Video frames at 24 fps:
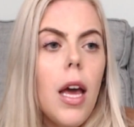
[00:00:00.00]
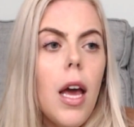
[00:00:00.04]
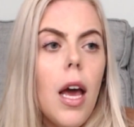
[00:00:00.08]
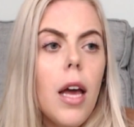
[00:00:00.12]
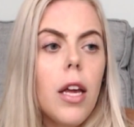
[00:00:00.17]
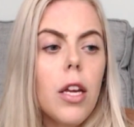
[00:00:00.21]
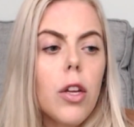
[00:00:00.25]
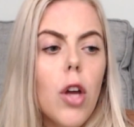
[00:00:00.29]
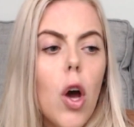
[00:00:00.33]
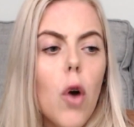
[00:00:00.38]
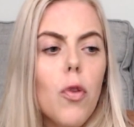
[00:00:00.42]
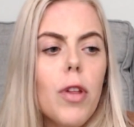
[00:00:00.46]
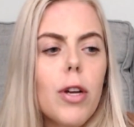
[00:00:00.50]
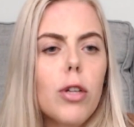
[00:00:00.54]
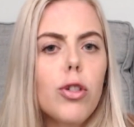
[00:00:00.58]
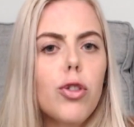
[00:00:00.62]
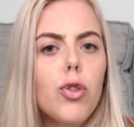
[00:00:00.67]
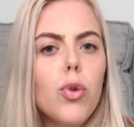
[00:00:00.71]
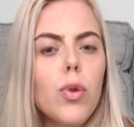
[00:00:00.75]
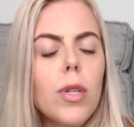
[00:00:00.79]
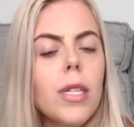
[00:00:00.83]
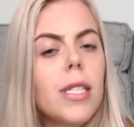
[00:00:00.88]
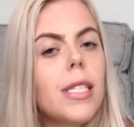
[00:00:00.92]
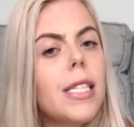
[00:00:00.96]
you know, their
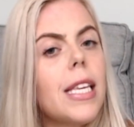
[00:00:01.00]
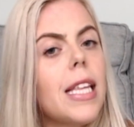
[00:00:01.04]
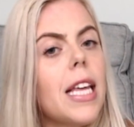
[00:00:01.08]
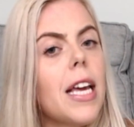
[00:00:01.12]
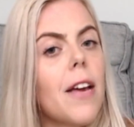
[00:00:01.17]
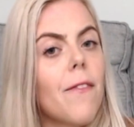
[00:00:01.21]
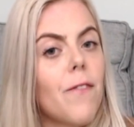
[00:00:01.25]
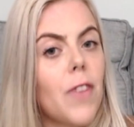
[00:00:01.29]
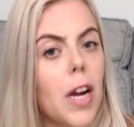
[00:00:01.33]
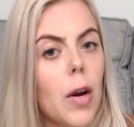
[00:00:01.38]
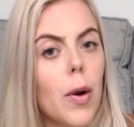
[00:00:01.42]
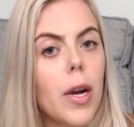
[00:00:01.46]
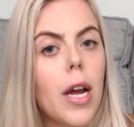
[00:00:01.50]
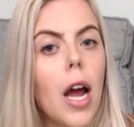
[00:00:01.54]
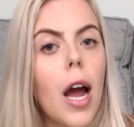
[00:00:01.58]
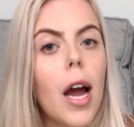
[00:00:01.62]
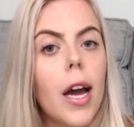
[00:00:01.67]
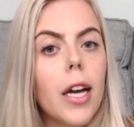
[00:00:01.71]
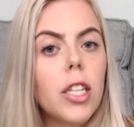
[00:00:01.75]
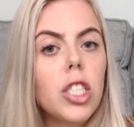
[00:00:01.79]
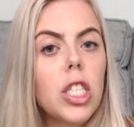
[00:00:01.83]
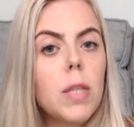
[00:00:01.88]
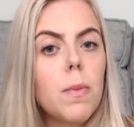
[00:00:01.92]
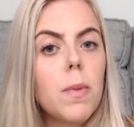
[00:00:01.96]
students getting very
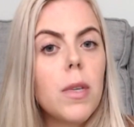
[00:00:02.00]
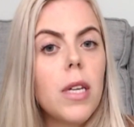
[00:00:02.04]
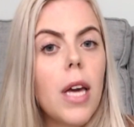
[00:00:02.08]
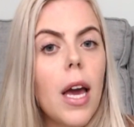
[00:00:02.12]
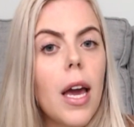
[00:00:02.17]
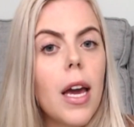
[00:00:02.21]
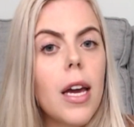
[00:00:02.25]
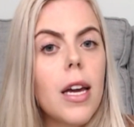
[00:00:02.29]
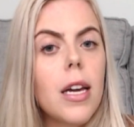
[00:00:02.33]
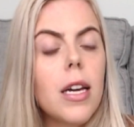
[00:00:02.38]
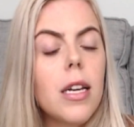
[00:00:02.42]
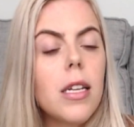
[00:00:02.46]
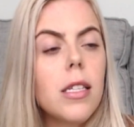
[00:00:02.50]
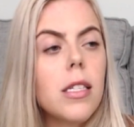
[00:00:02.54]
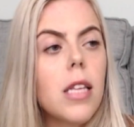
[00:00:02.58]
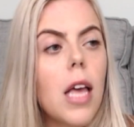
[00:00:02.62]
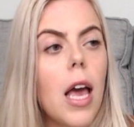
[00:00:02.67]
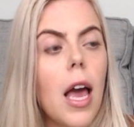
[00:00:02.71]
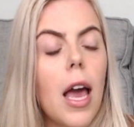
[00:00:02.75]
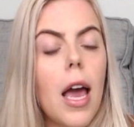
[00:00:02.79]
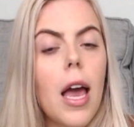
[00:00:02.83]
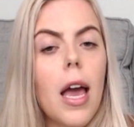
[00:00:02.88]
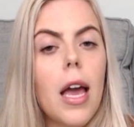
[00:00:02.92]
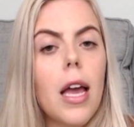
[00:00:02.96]
high GPAs
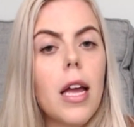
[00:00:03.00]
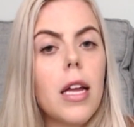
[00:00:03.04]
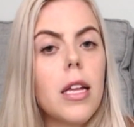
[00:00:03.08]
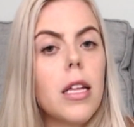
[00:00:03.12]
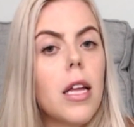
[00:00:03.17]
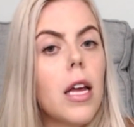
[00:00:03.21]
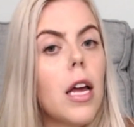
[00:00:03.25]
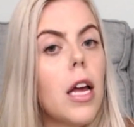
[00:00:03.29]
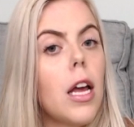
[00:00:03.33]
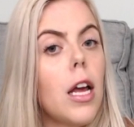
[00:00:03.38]
and